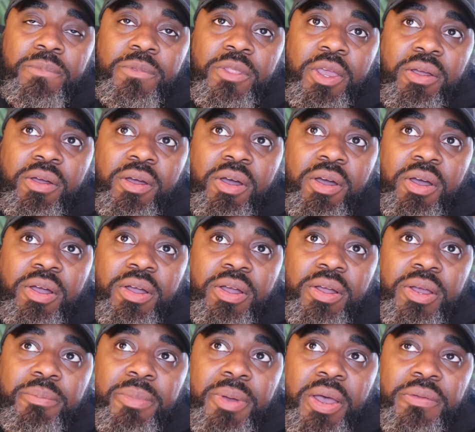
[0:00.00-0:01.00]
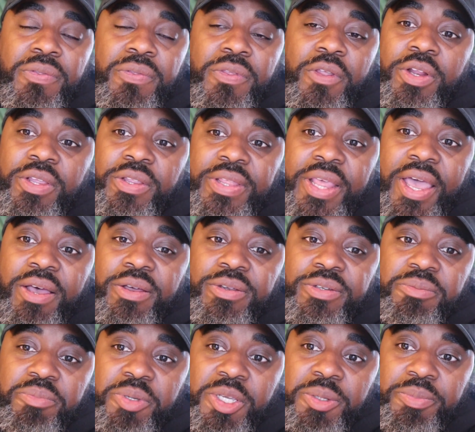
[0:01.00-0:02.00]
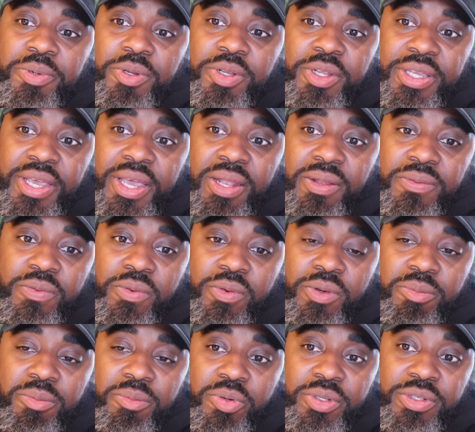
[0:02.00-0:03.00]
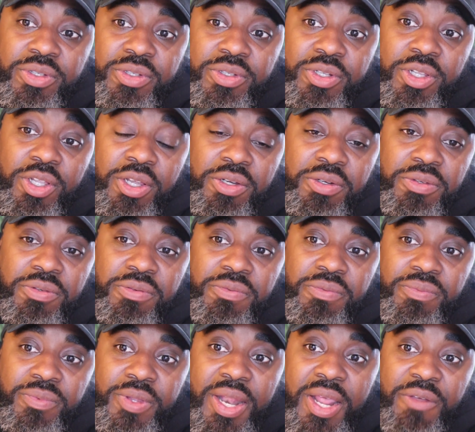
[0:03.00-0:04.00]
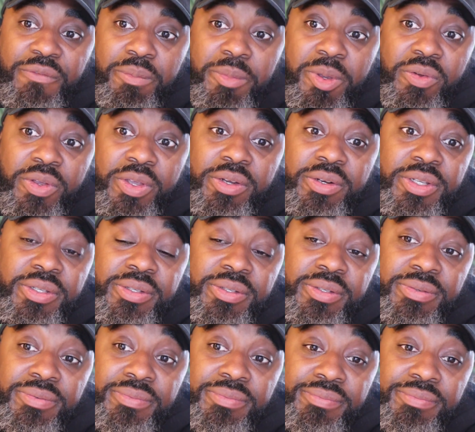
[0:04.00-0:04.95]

there are about 30,000 people in California prisons alone that have mental illness.